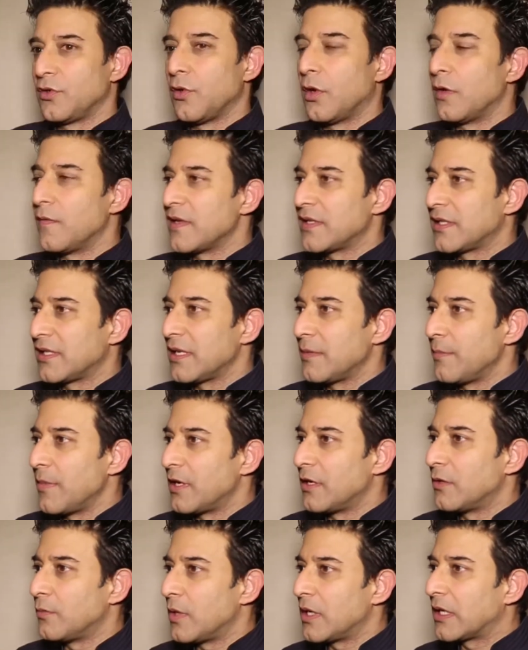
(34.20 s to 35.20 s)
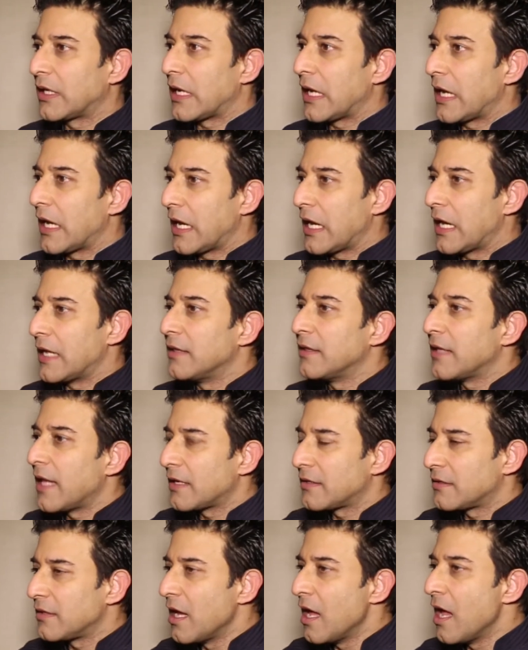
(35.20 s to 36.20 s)
You always see mirror work in
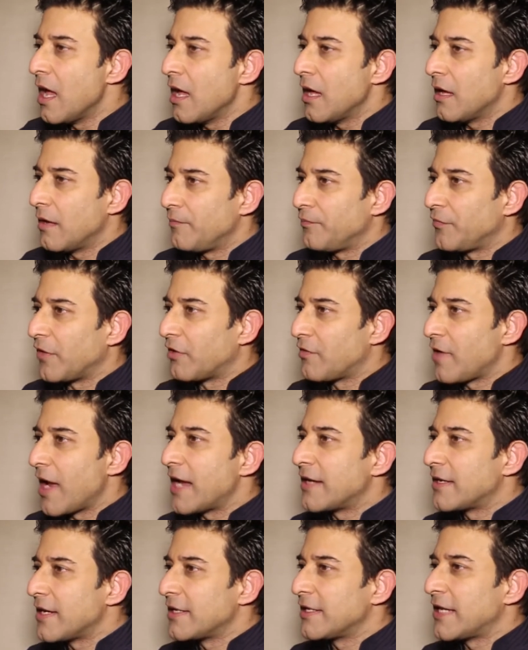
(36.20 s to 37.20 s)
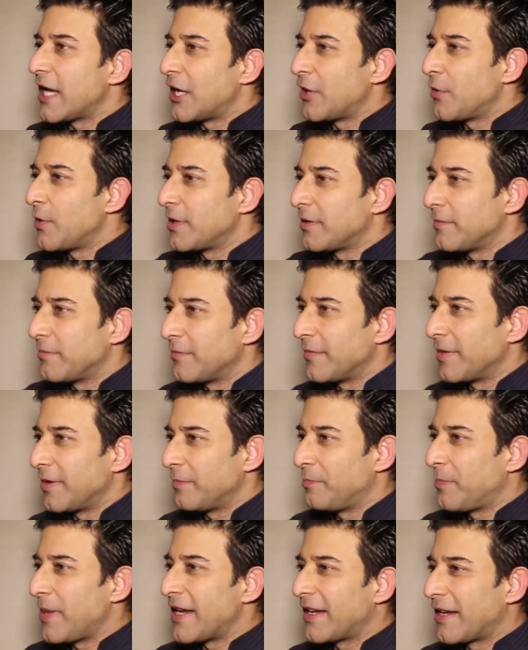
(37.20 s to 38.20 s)
that red and yellow and
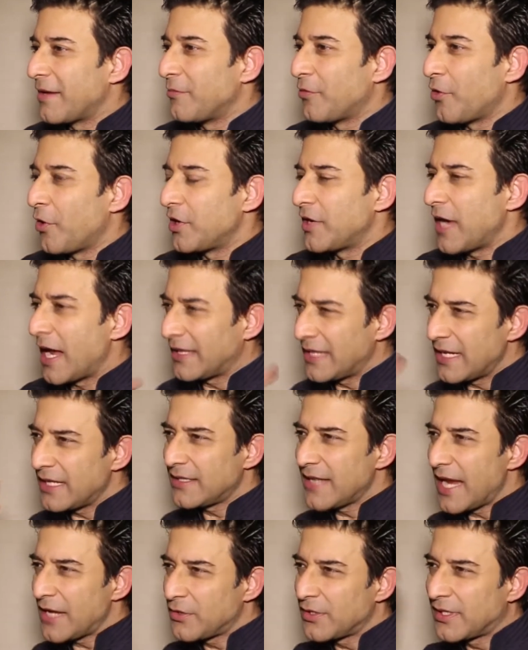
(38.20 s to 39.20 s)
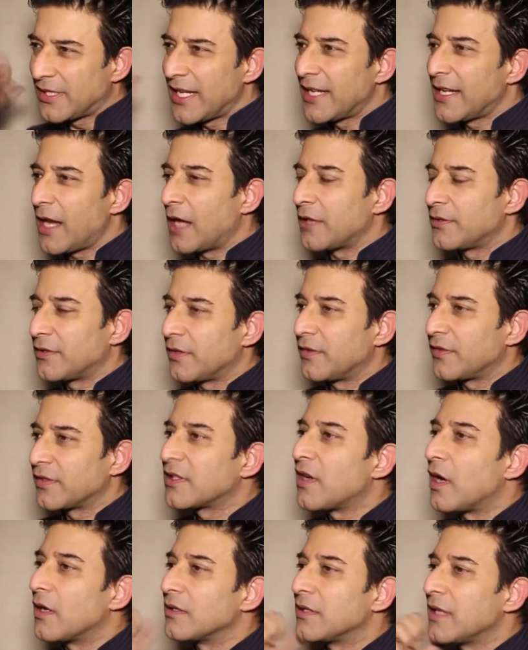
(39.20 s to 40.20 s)
pink embroidery. I think it's nice to see it outside of its
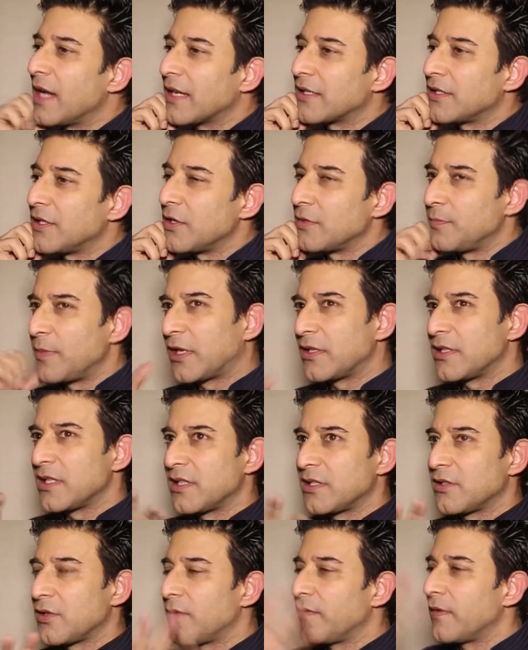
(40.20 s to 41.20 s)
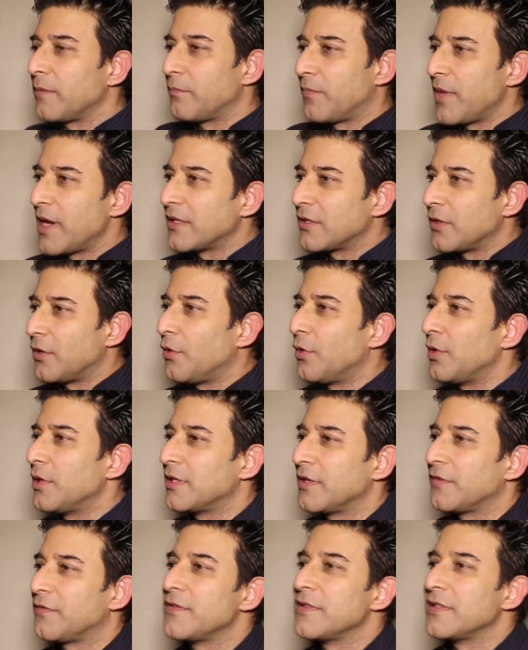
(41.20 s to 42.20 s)
context, you know, because it just sort of brings a whole
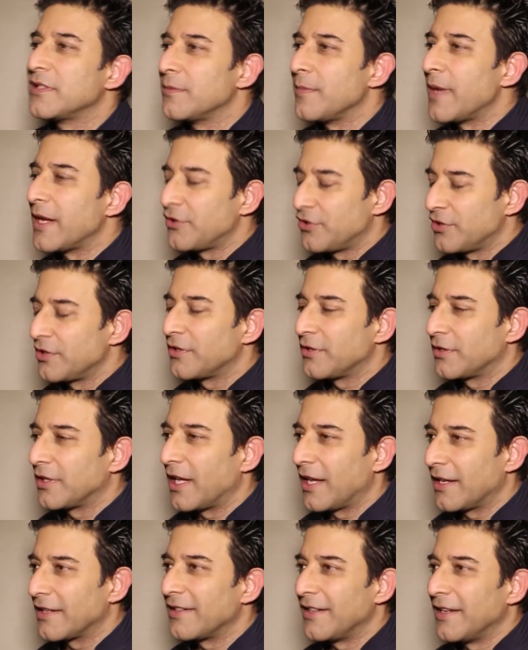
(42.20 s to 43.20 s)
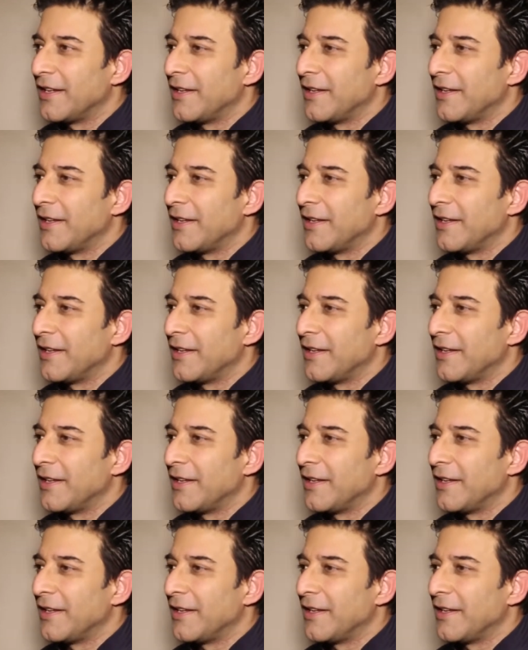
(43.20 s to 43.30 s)
different dimension to that.